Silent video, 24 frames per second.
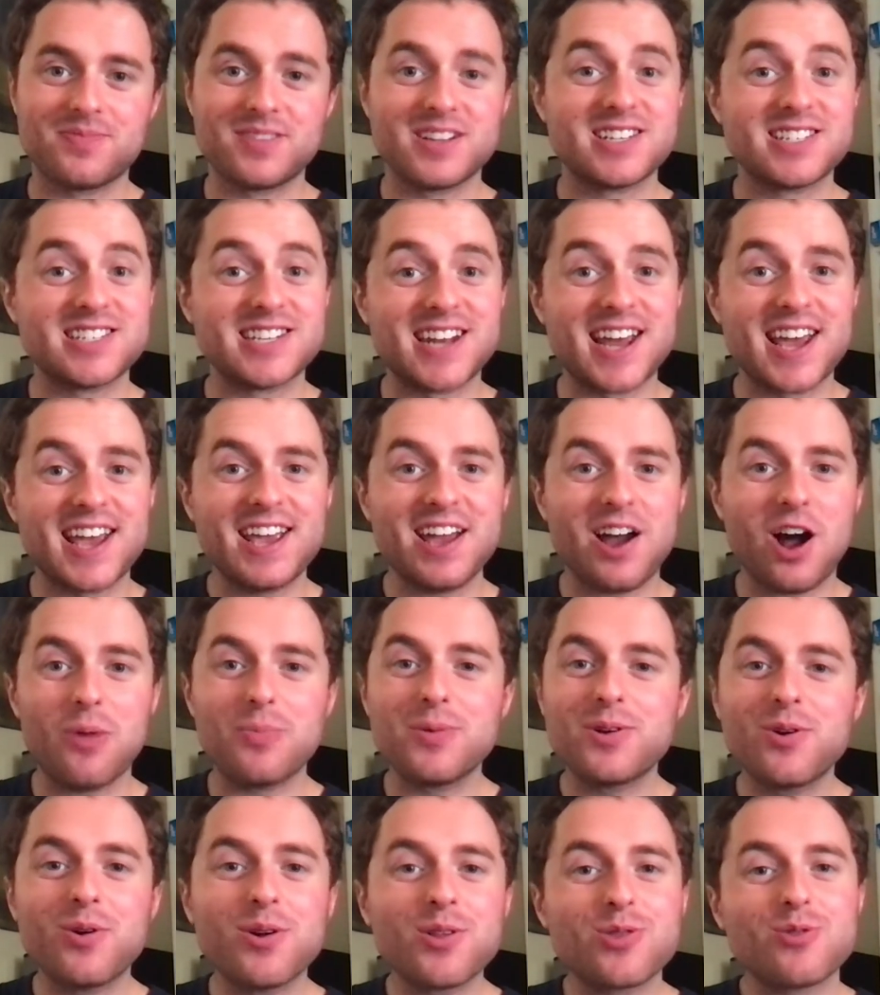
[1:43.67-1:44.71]
Today, I'll be
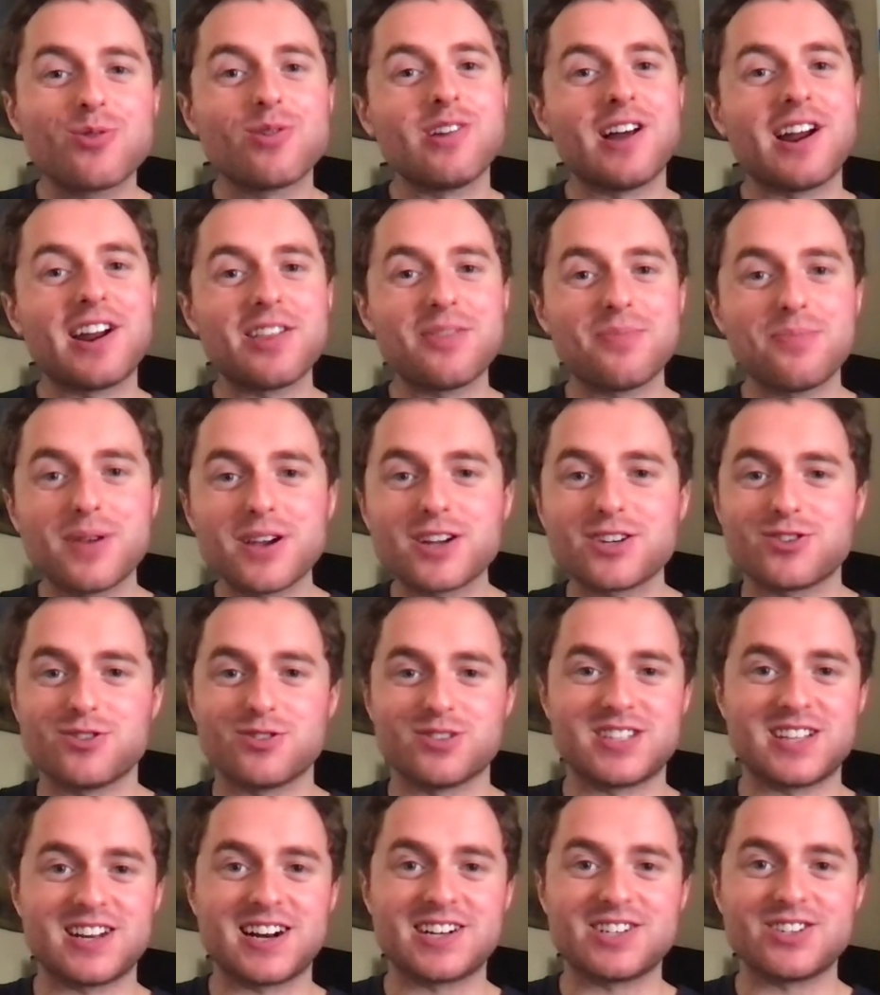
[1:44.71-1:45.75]
going through a lot of the pictures
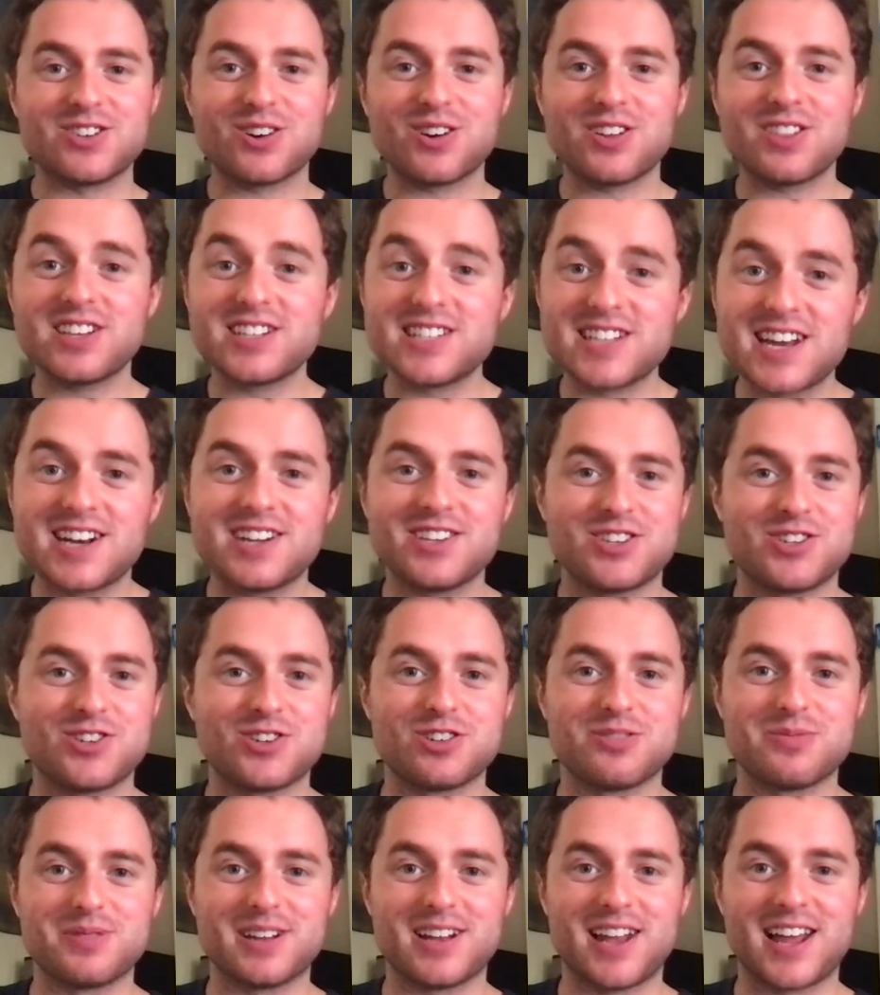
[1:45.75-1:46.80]
that I took at the tennis
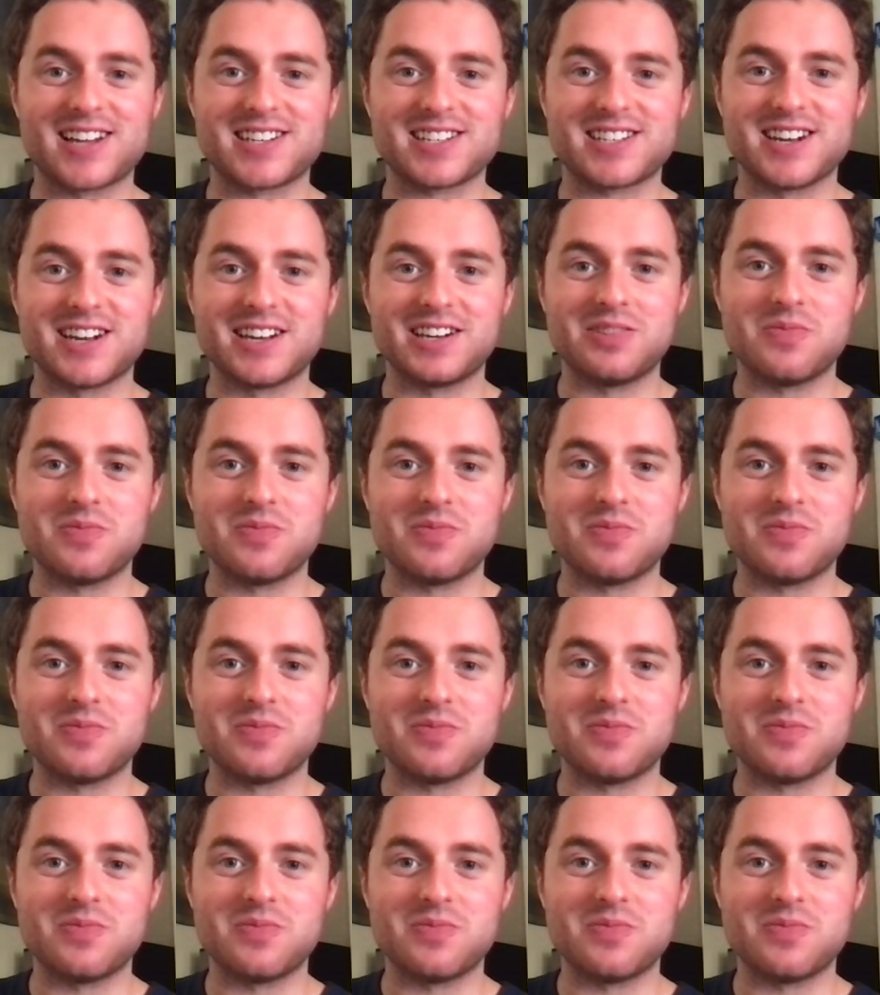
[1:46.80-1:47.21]
tournament last night.